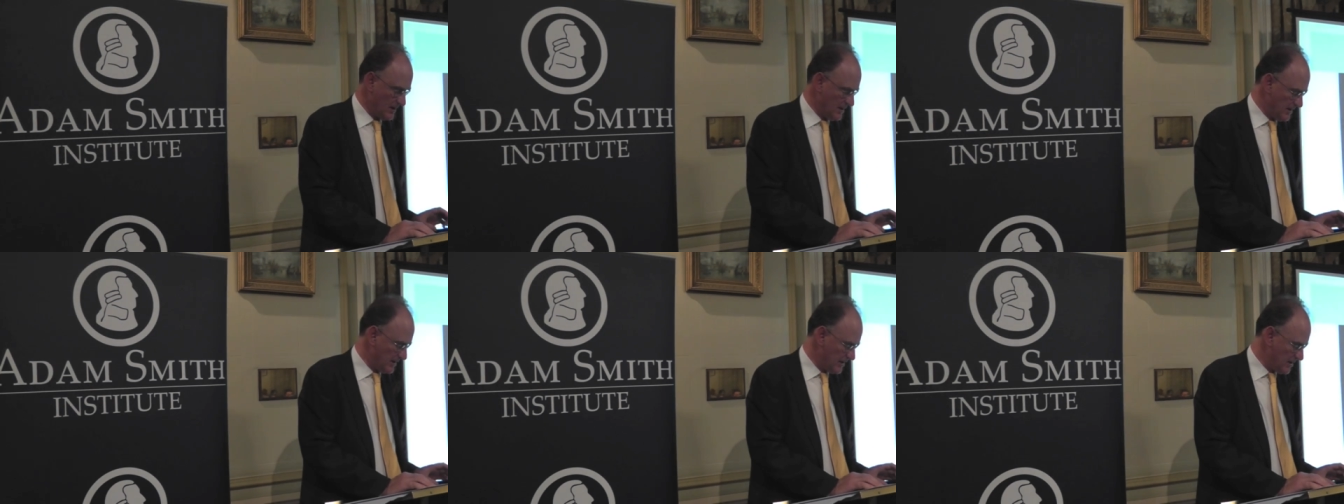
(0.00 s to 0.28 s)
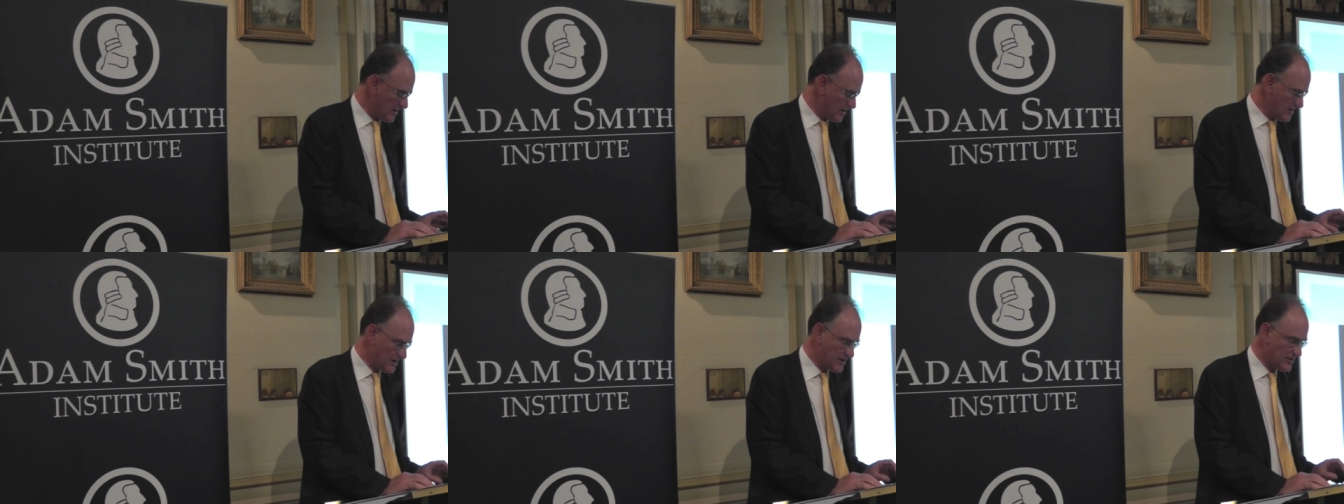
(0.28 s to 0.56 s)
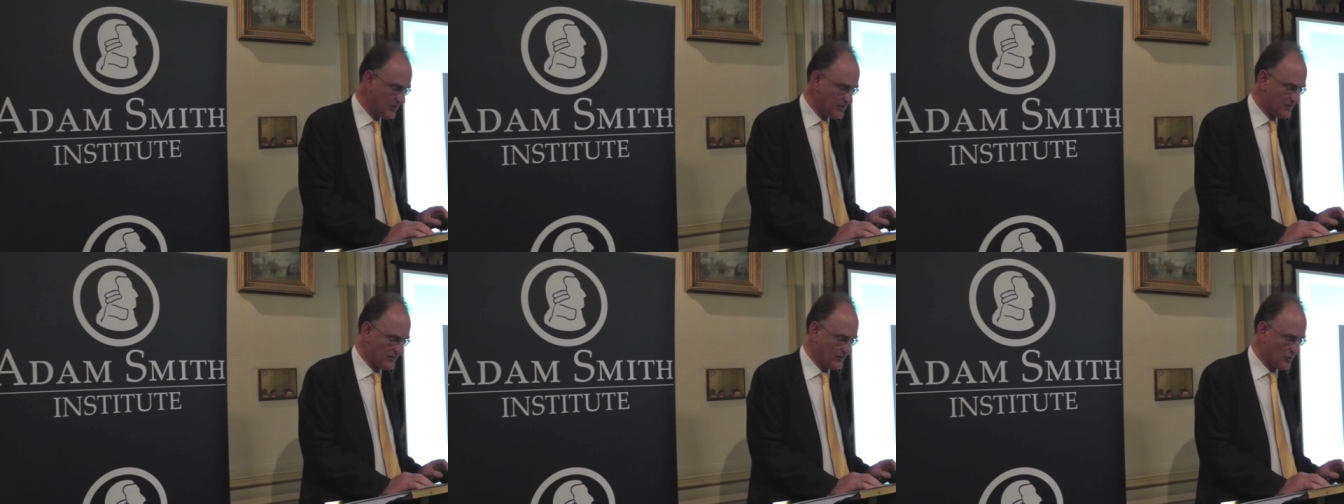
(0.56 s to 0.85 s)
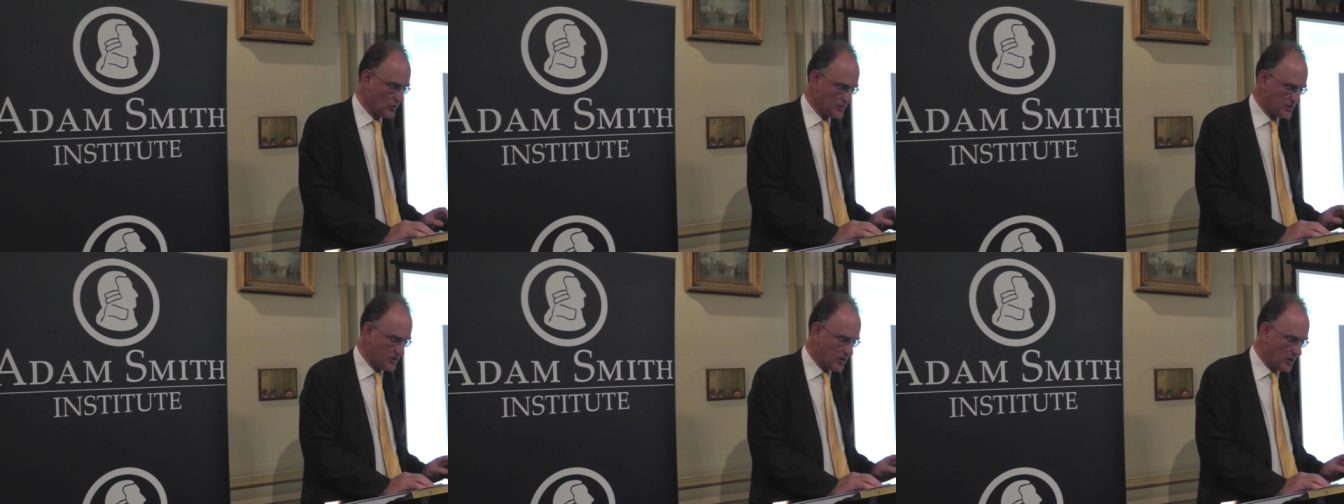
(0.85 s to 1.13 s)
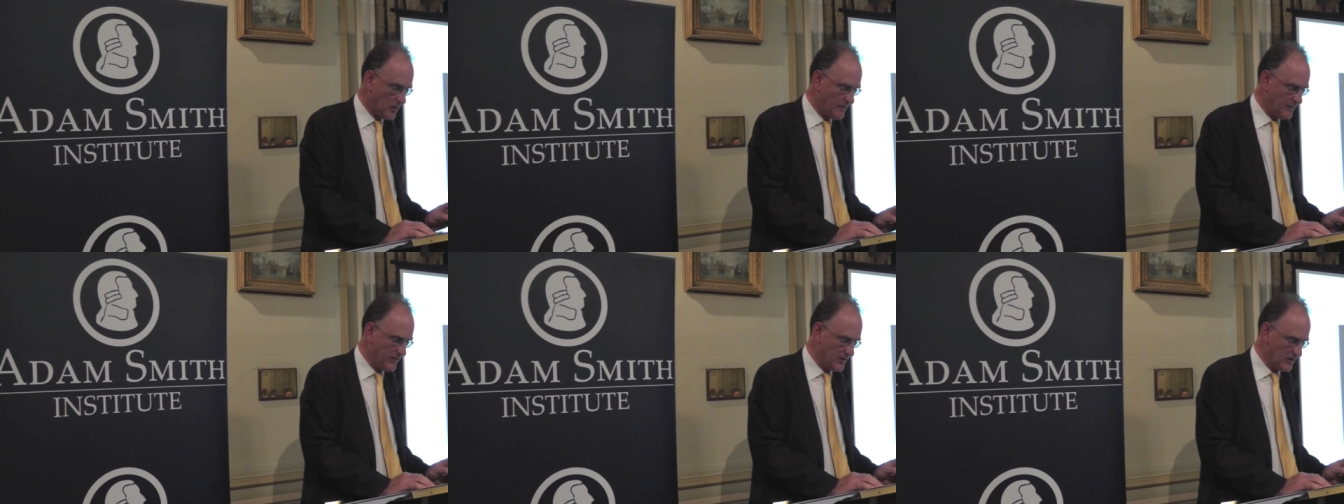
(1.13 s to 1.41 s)
And the answer is, of
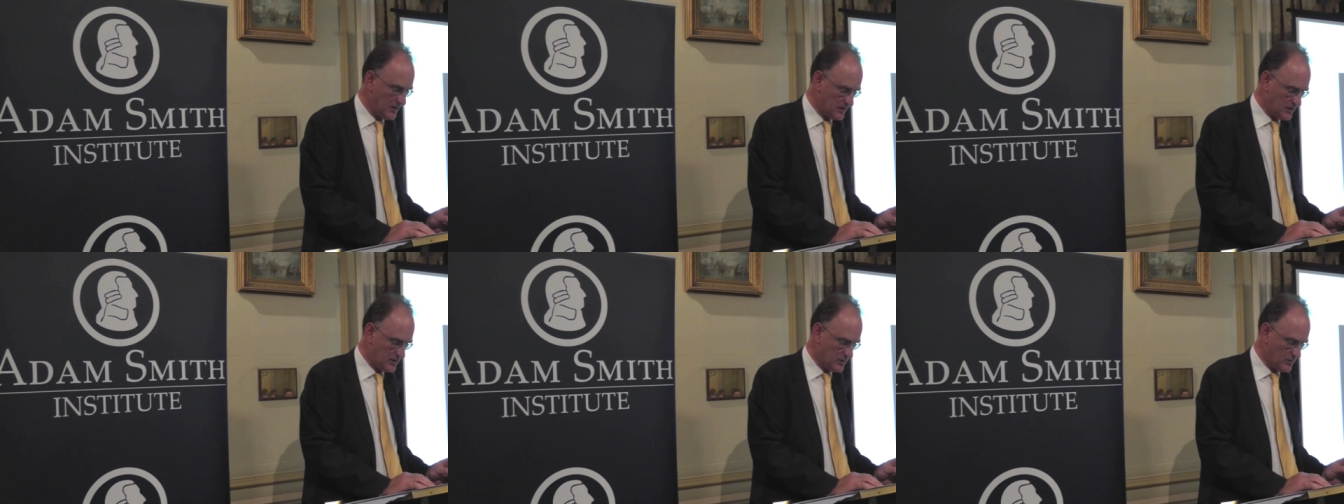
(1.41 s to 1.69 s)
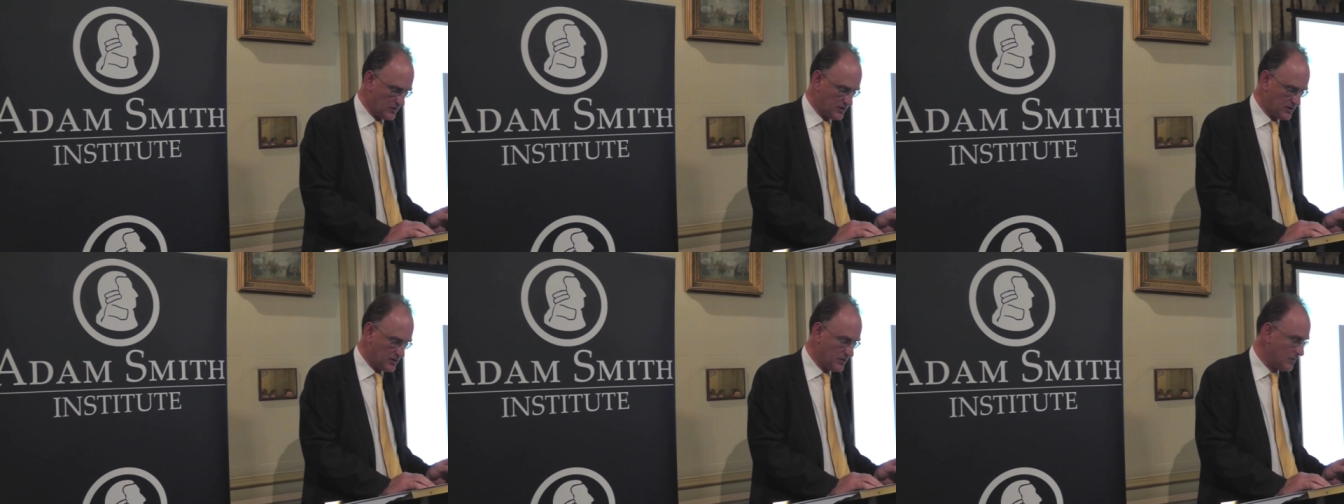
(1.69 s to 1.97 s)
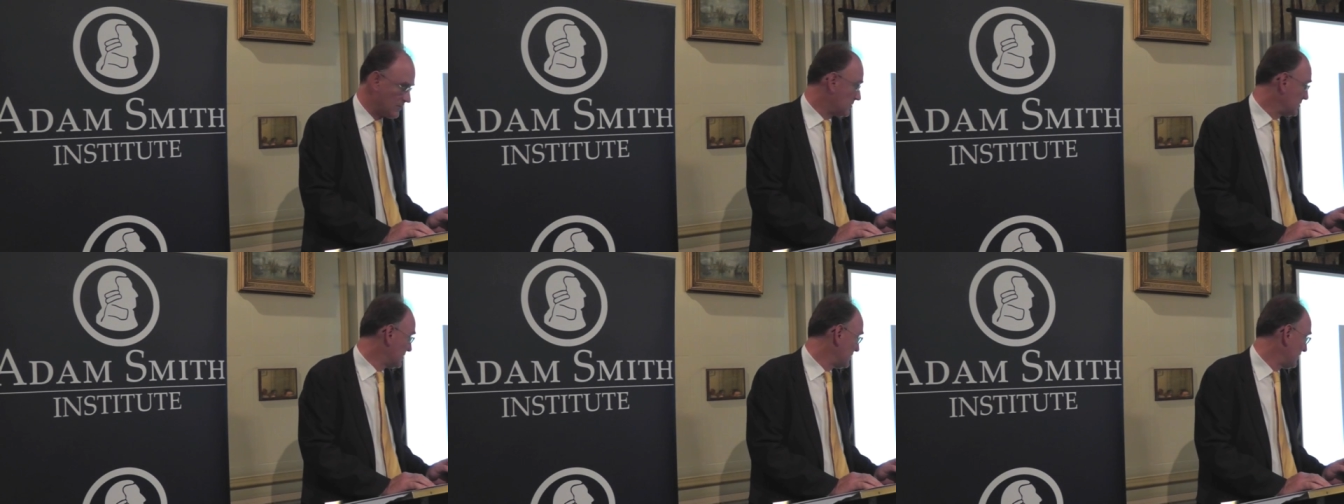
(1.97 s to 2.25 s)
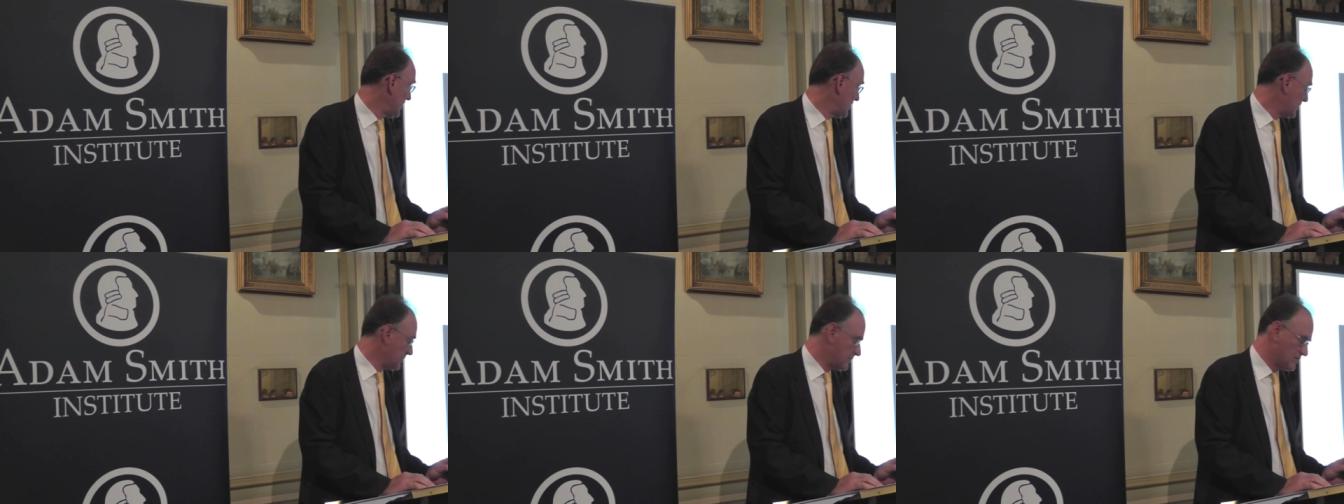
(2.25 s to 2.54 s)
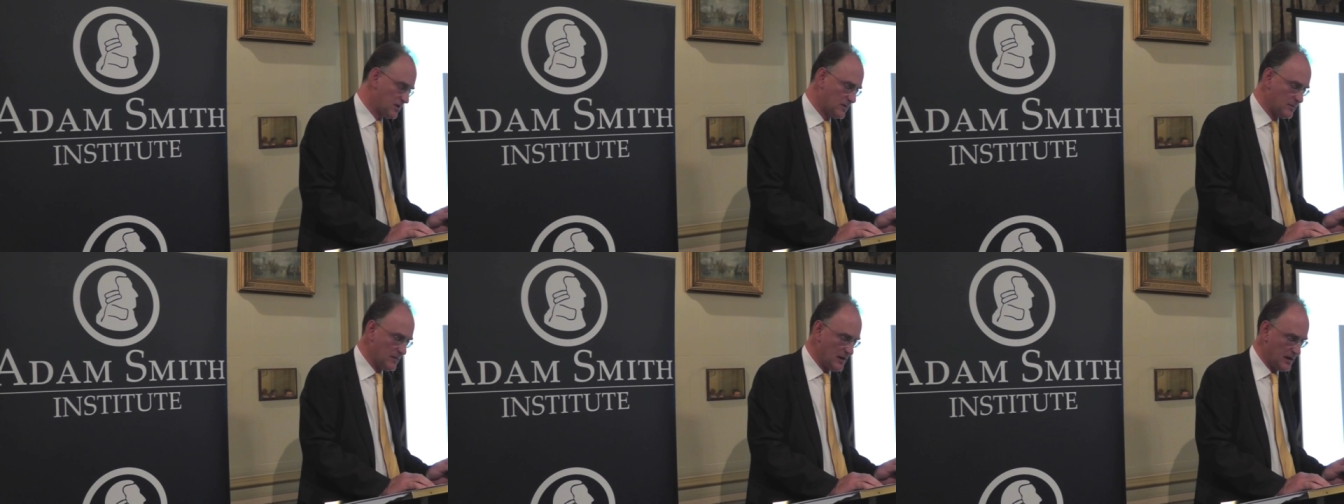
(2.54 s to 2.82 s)
course, obvious to a student of
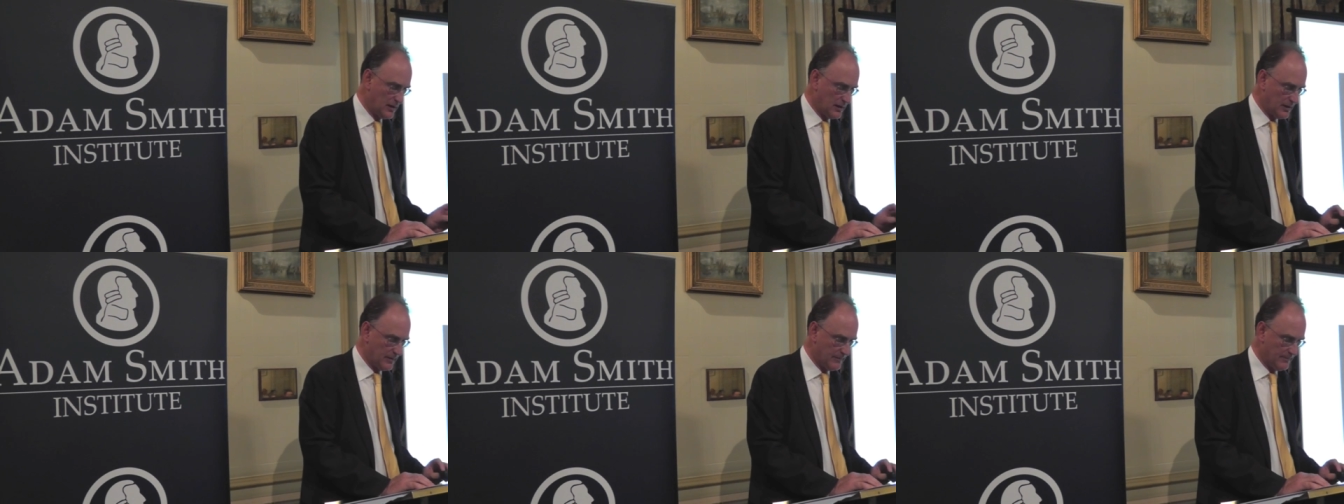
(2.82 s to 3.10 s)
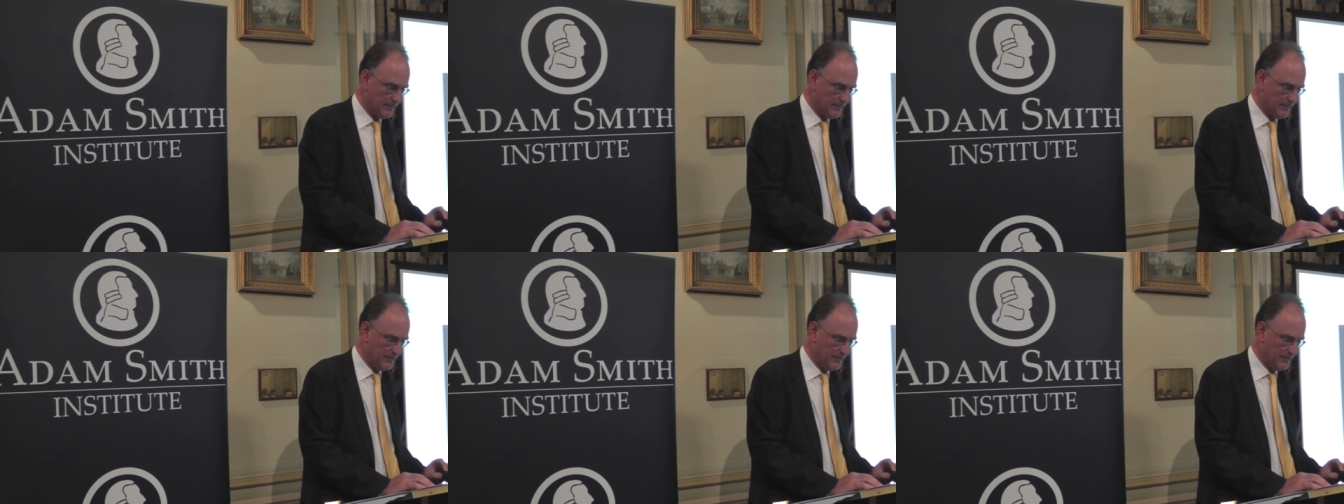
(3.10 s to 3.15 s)
Adam Smith